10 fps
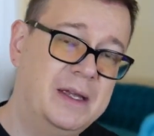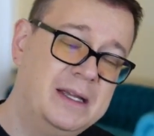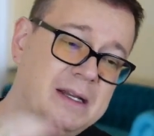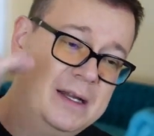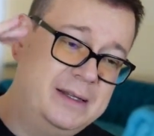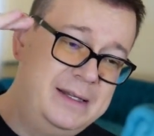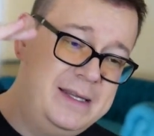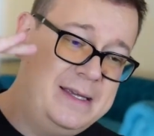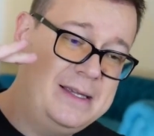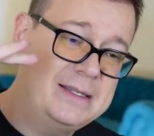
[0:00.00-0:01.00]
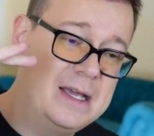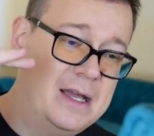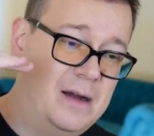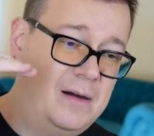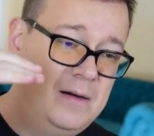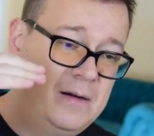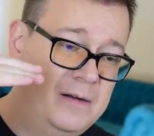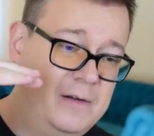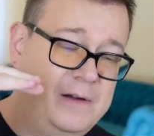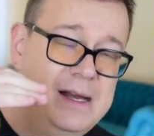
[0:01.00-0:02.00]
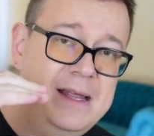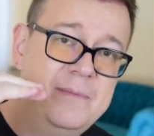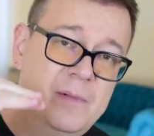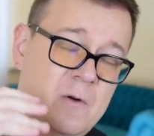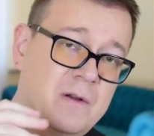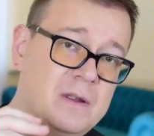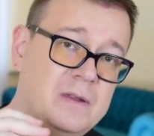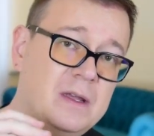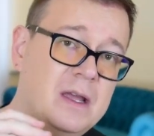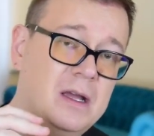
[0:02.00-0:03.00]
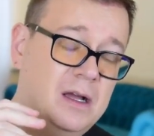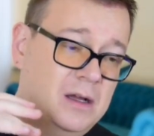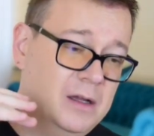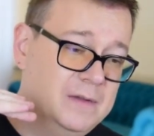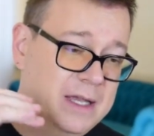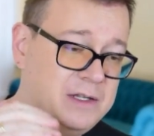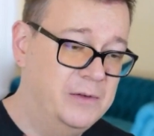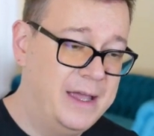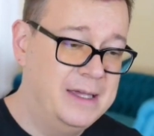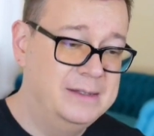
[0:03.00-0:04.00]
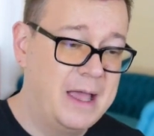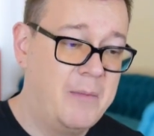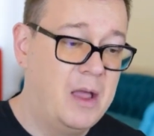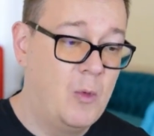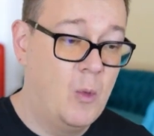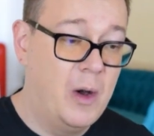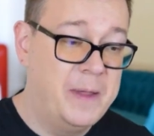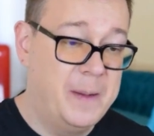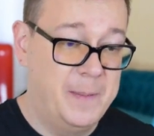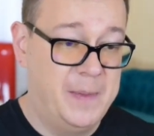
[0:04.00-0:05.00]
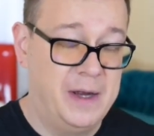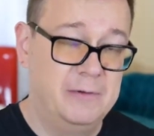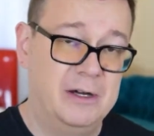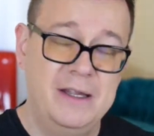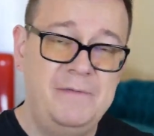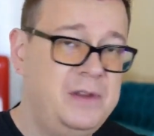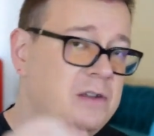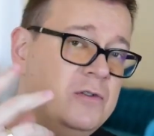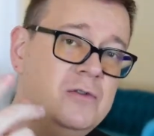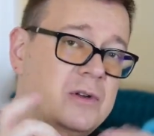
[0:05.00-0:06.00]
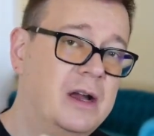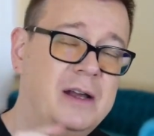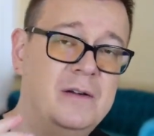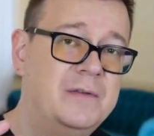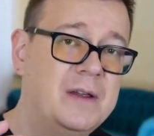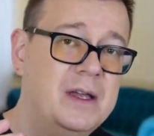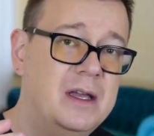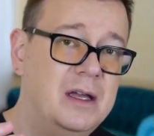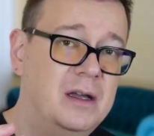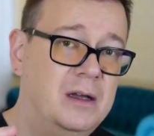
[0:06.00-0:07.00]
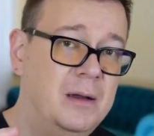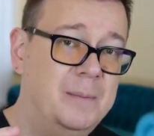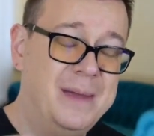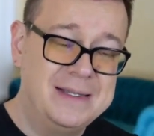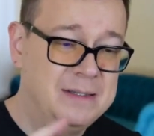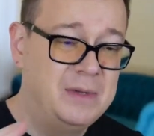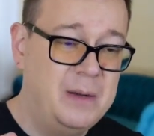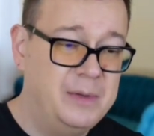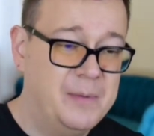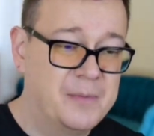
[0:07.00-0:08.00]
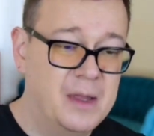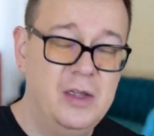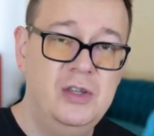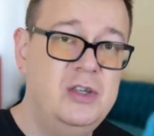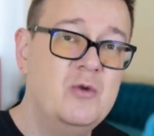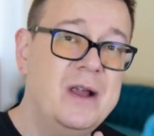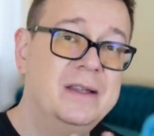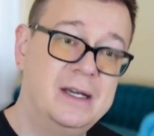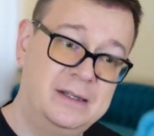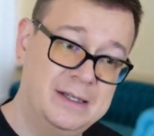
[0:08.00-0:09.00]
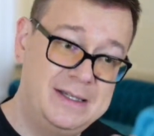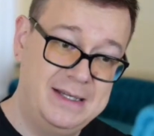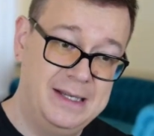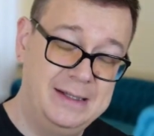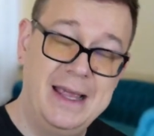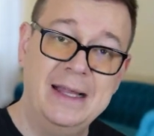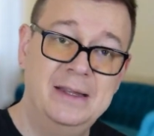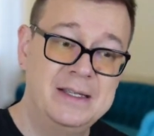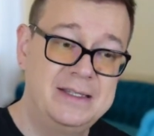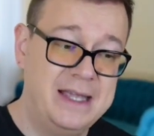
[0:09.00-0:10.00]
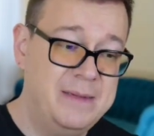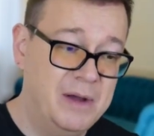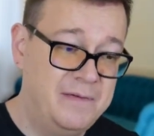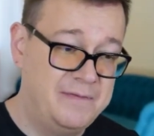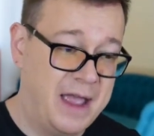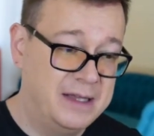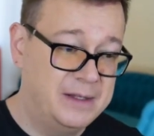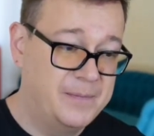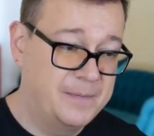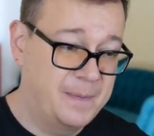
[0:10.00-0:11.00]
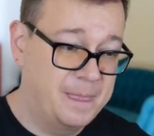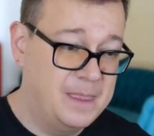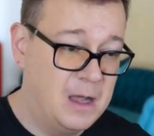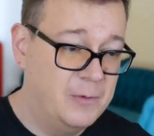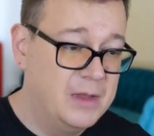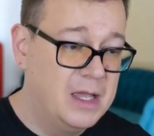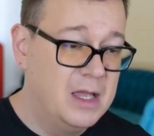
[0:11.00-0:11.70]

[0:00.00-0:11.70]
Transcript: Again, these are really important uh, that you add them one by one. If you kind of uh, mess them up, you will not the get the same effect. No.